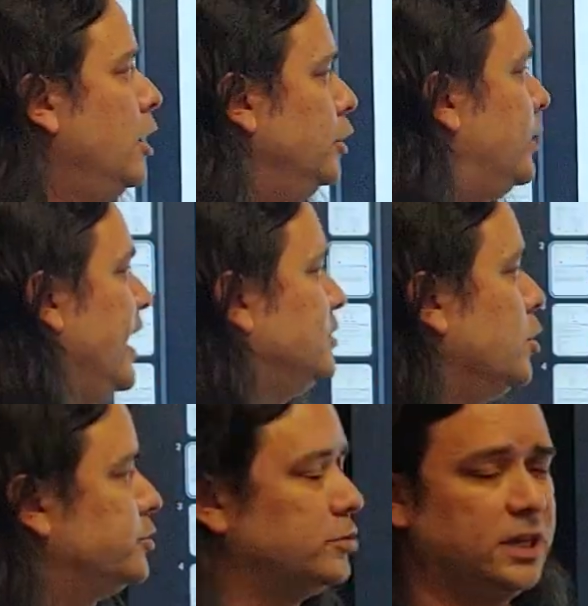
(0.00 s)
You can't
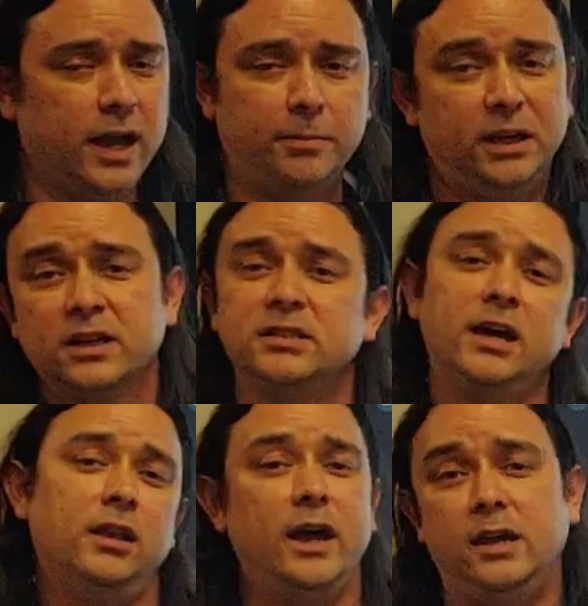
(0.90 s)
also say because I
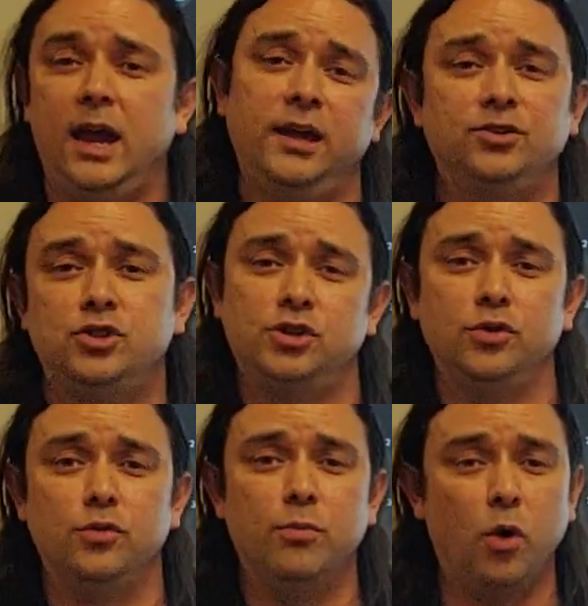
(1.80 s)
like H2
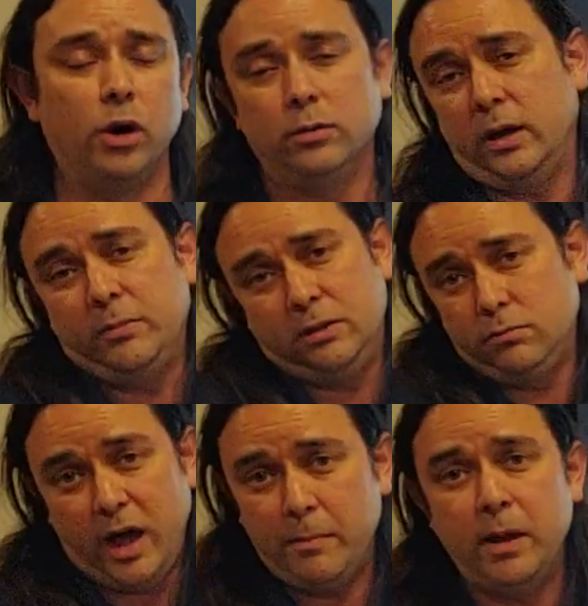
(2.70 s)
more. I mean,
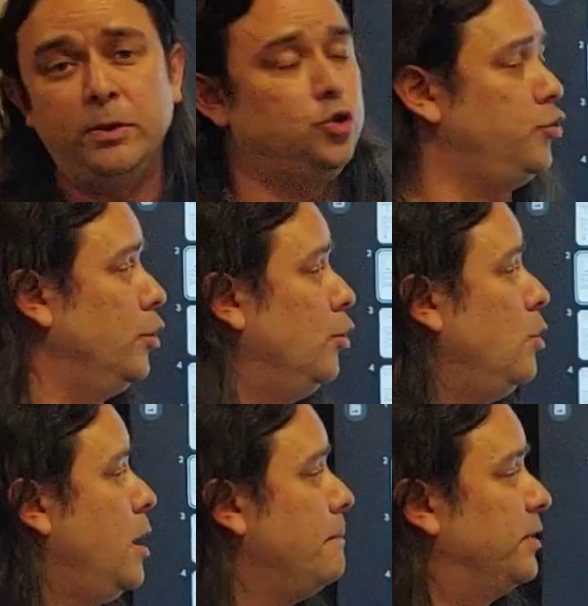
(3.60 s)
that may be
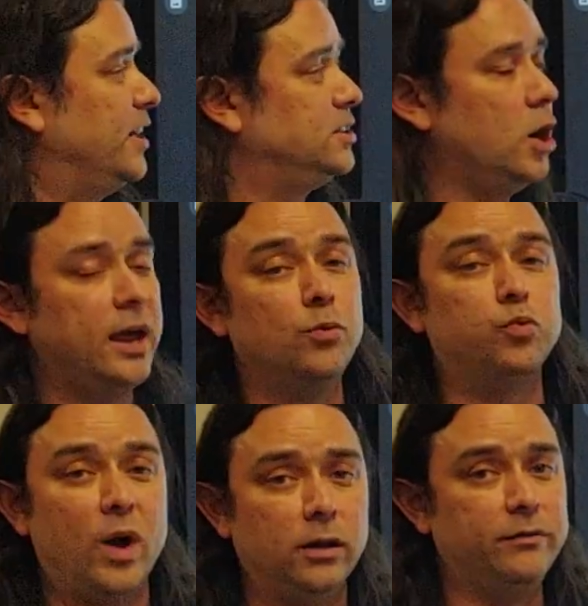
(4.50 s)
true, but that's not a
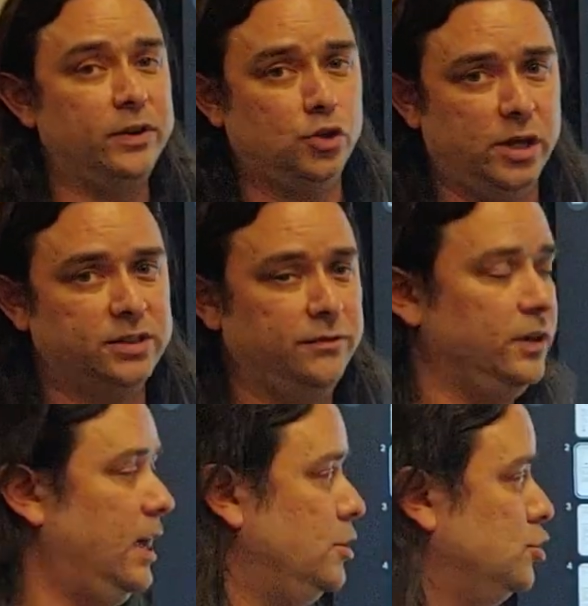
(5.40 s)
relevant
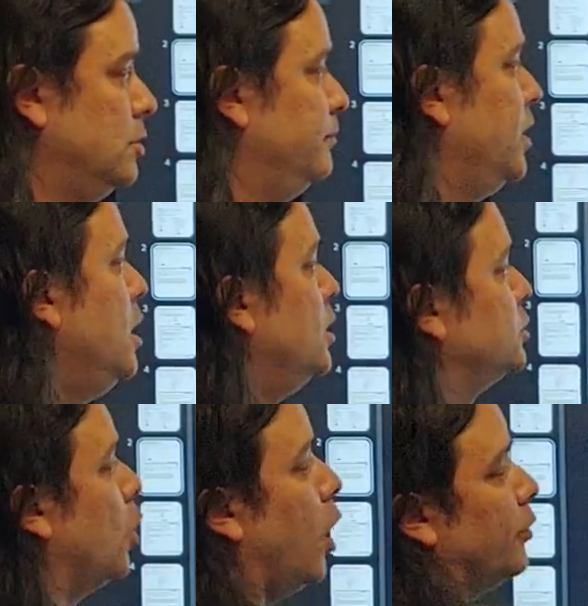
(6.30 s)
justification.
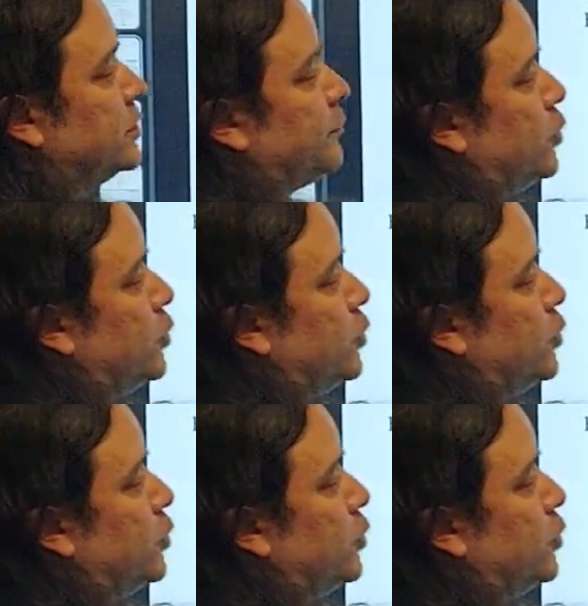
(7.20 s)
So on this